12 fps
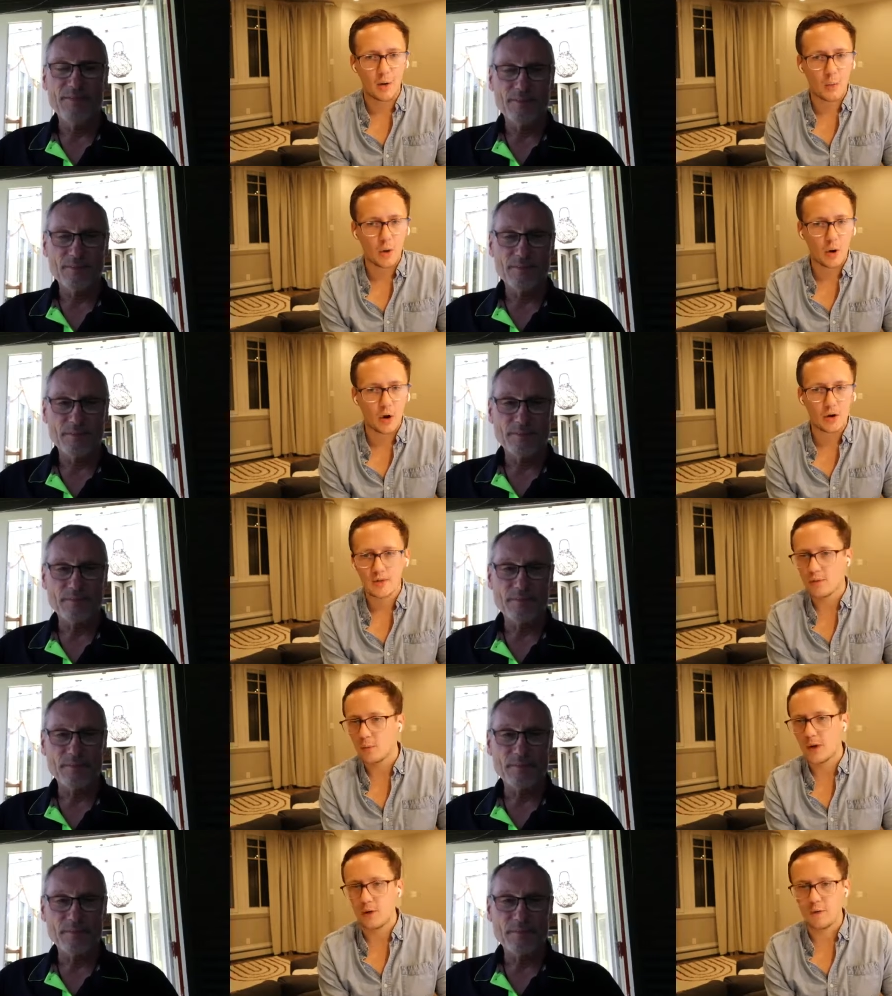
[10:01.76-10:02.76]
Speaker 1: it works,
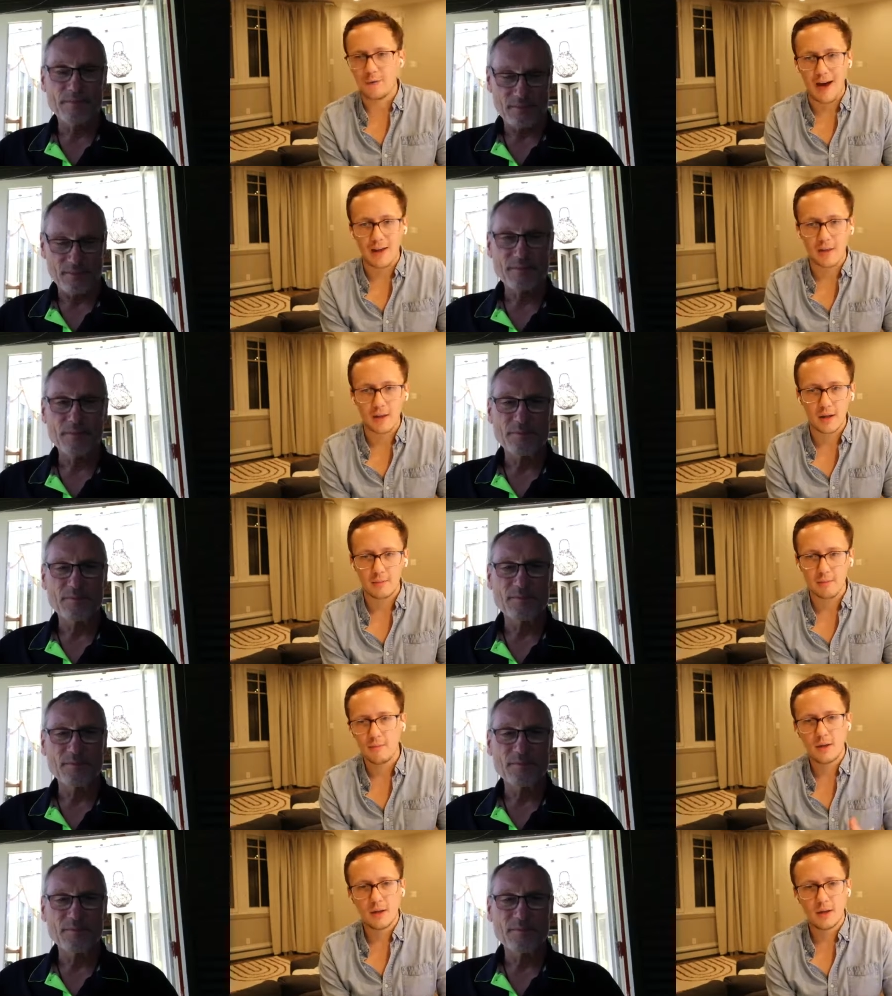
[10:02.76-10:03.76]
where you found them,
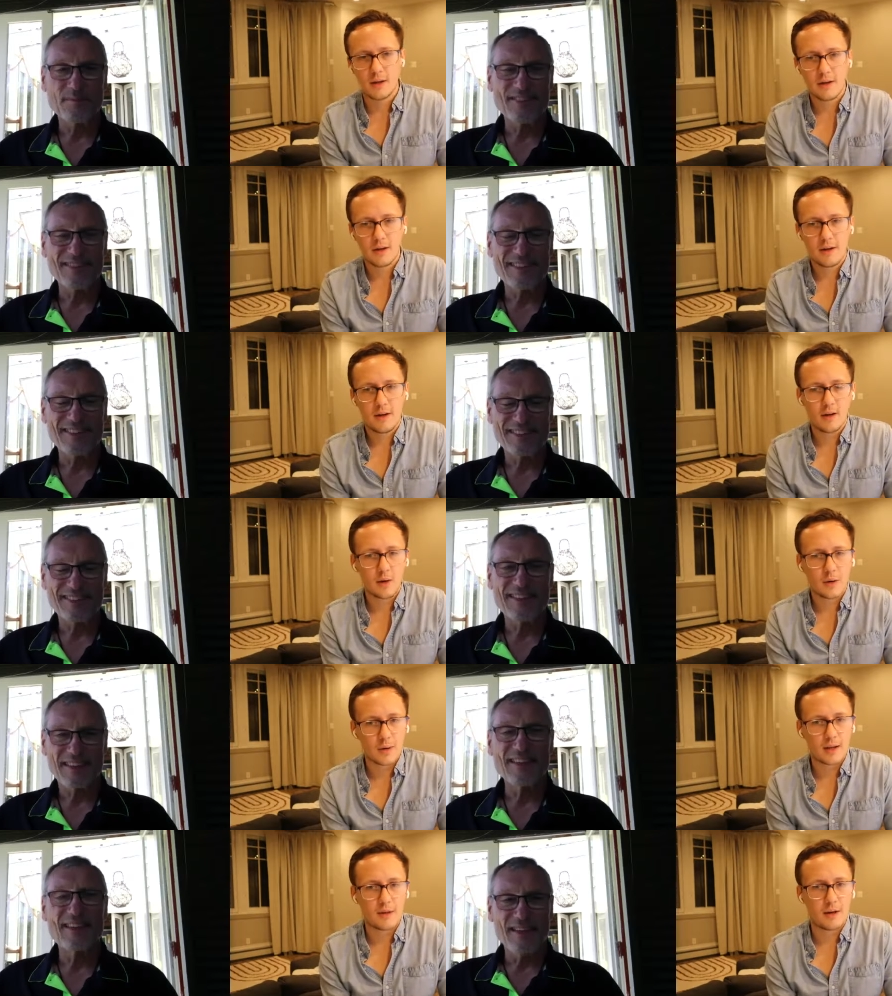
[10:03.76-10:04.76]
all
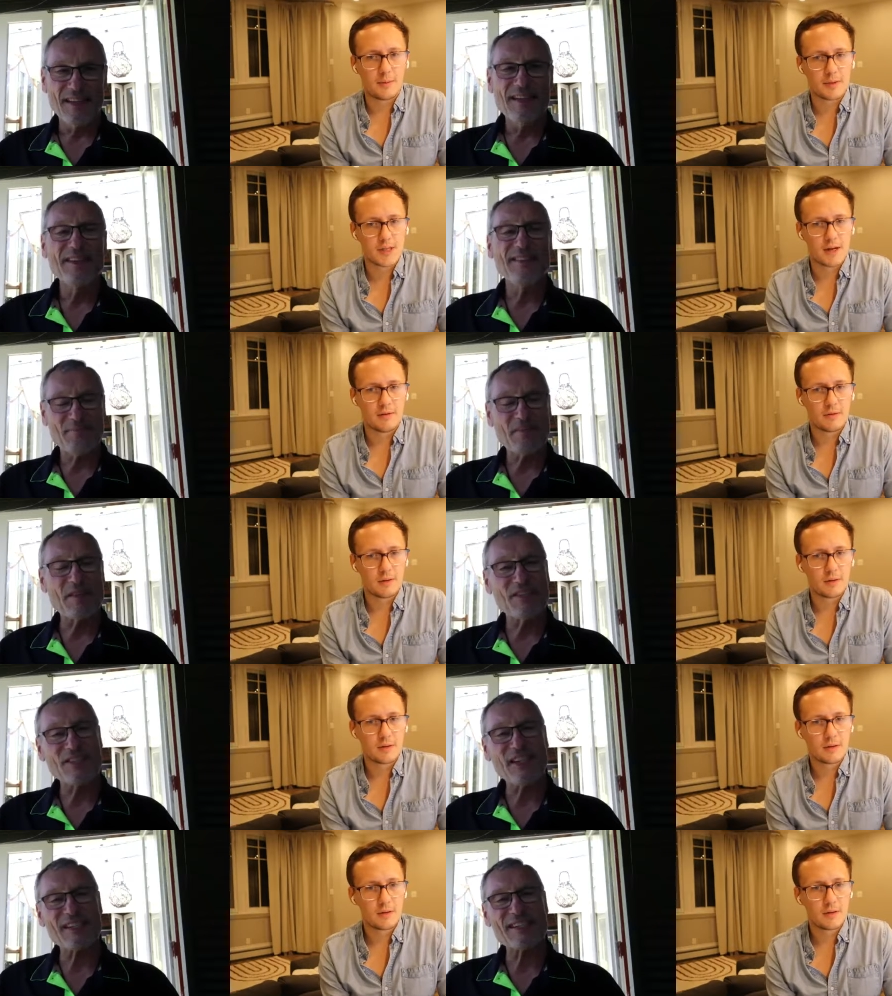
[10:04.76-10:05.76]
that type of stuff?
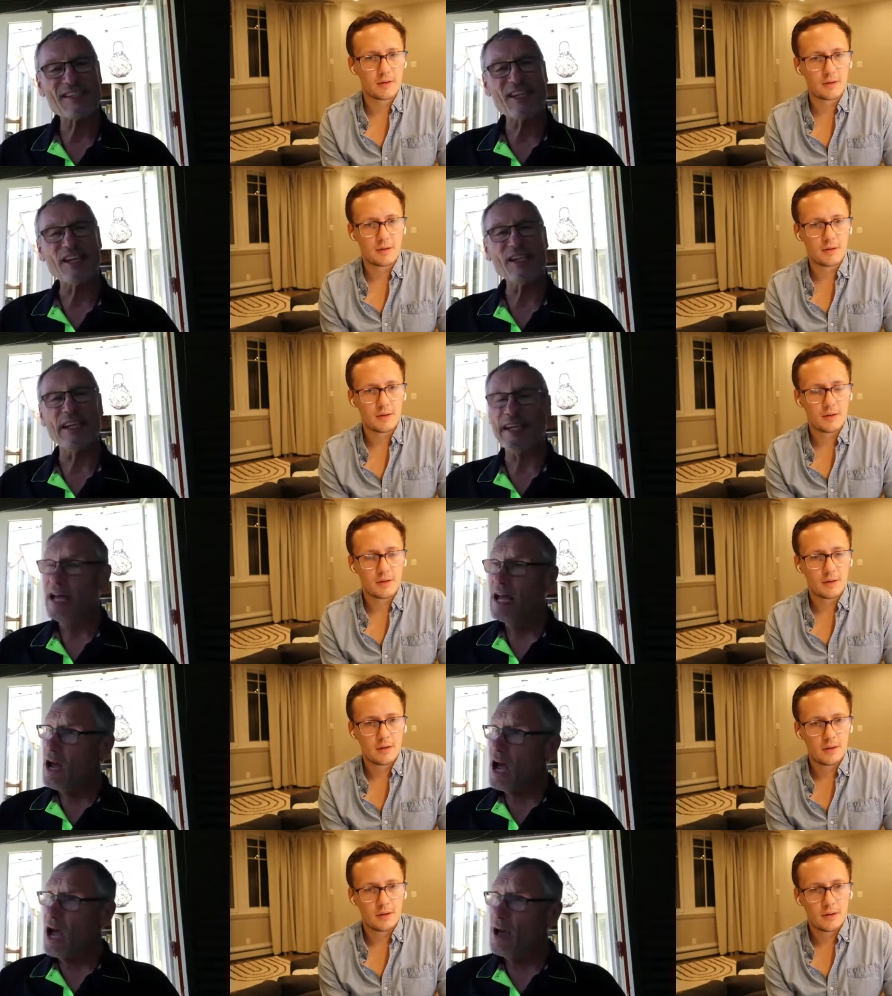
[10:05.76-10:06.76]
Speaker 2: Yeah, certainly.
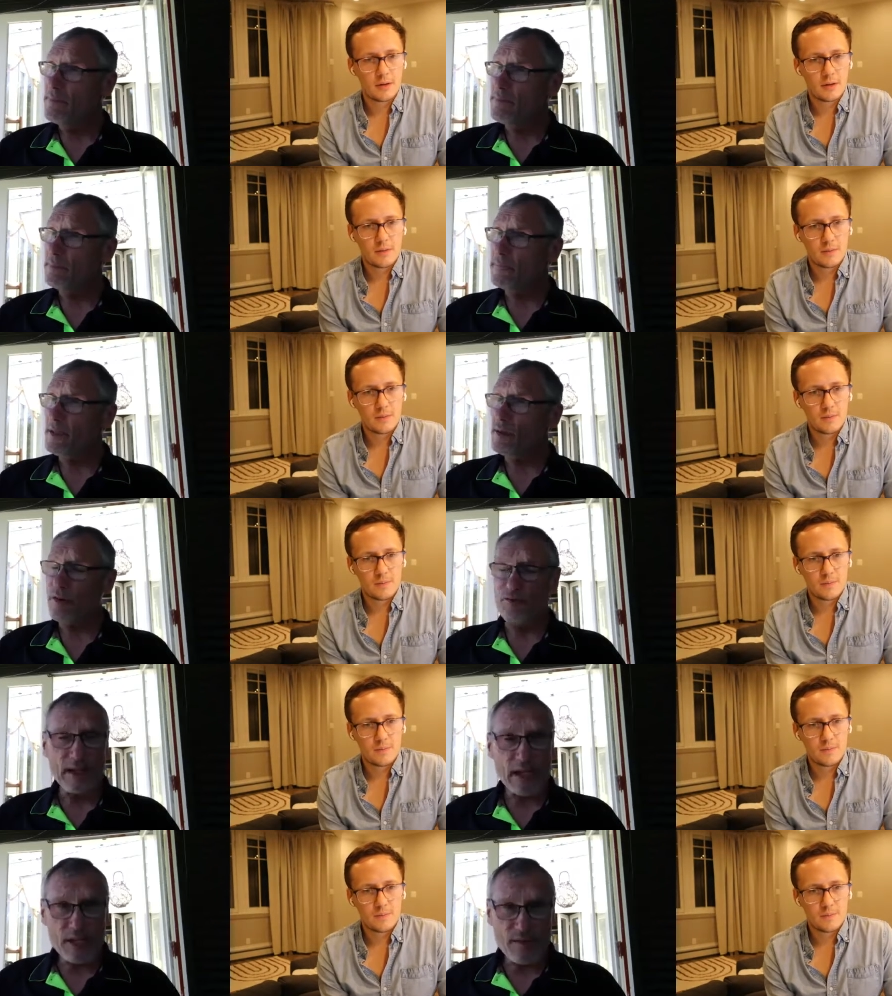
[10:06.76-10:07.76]
Um,
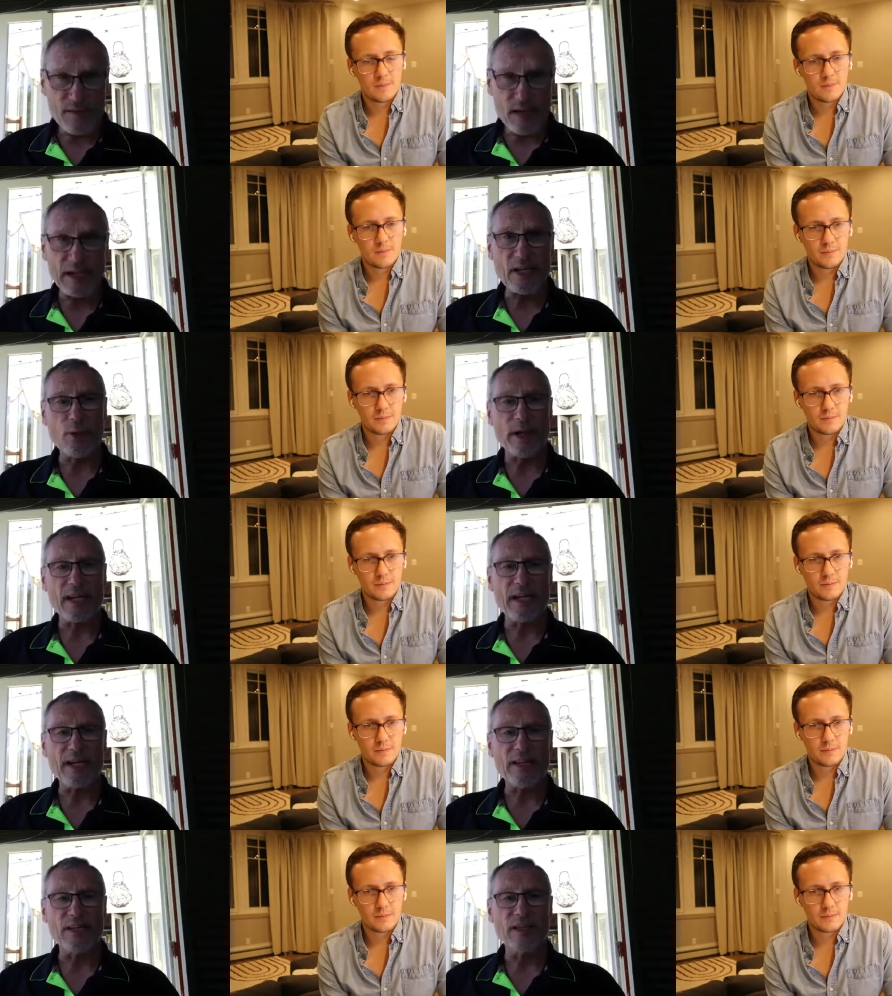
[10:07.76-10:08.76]
realized fairly
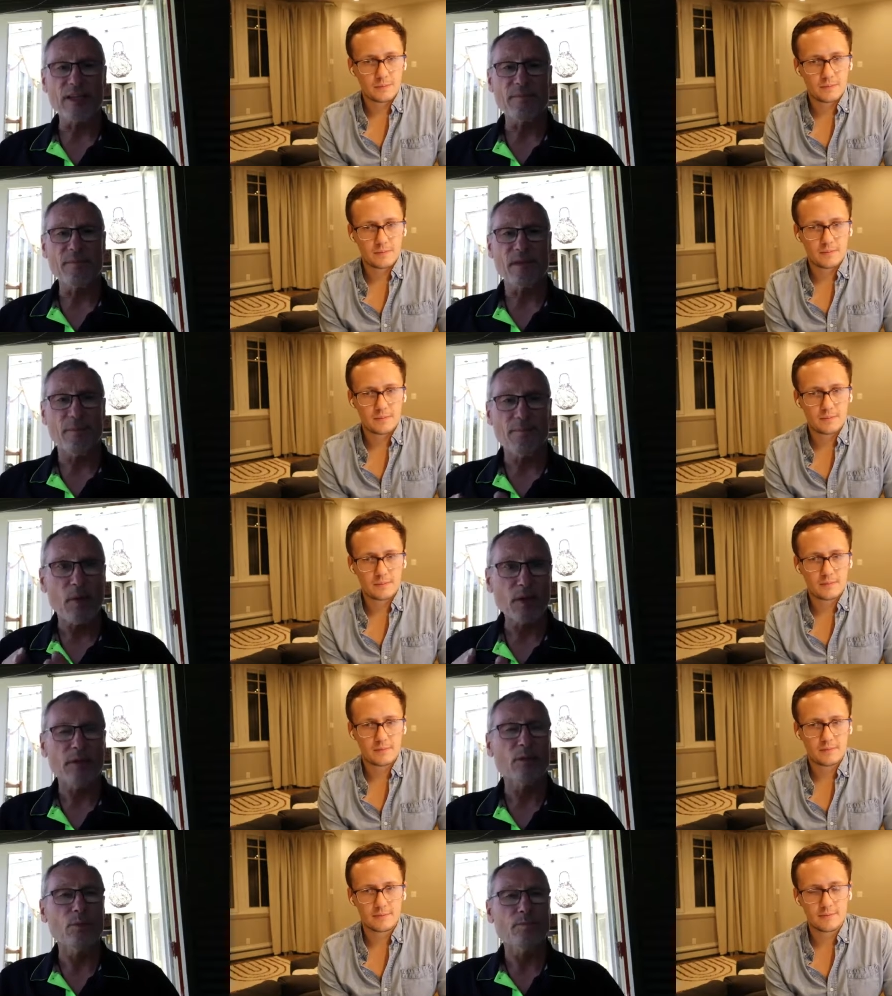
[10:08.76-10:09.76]
quickly that the, the
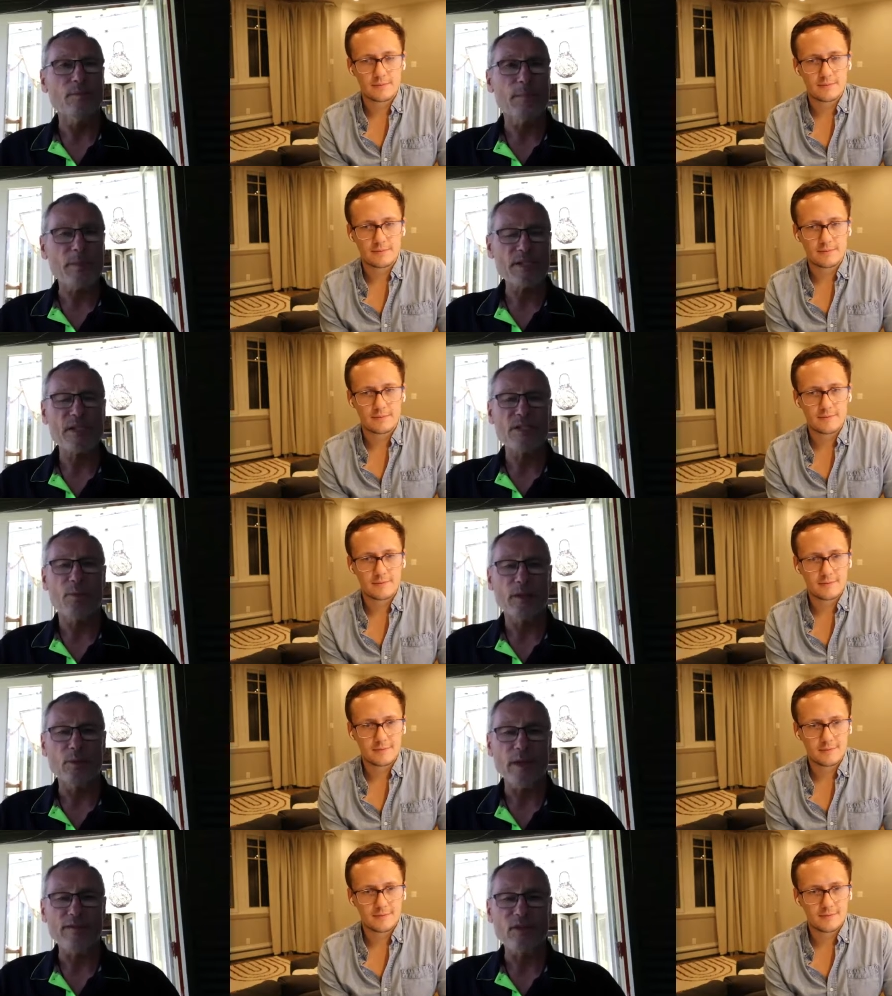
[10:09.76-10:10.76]
model, the business model
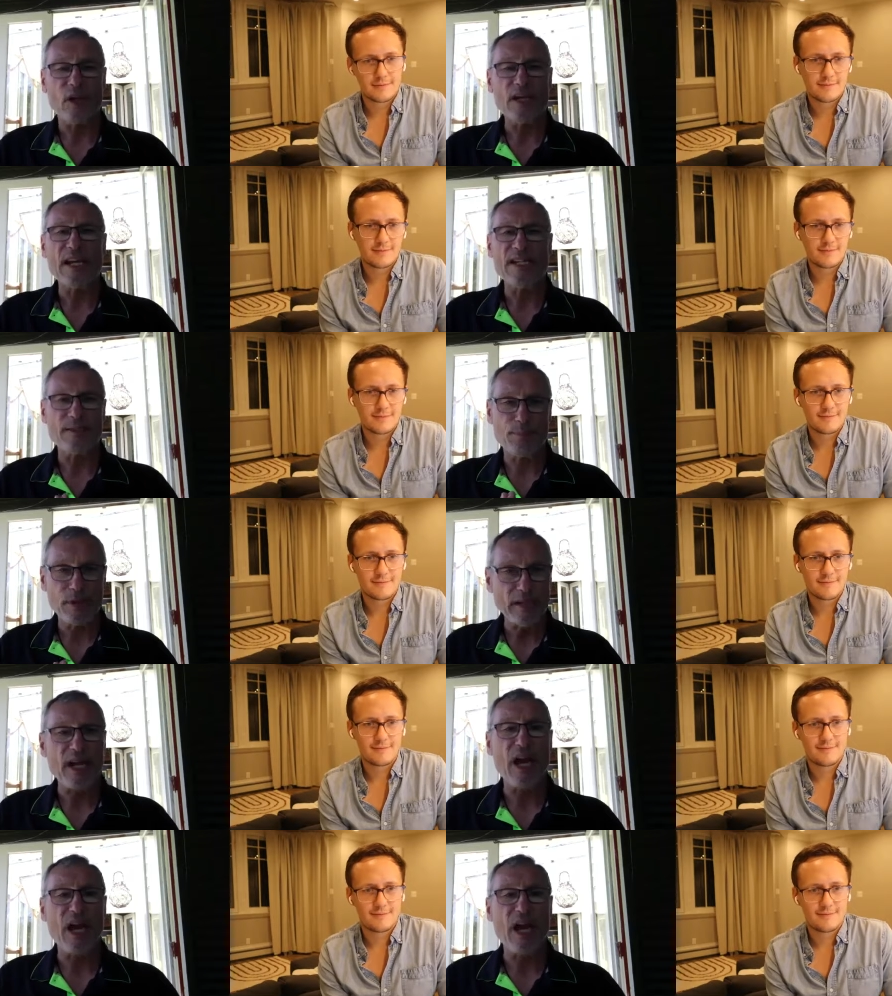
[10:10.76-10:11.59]
we've got is pretty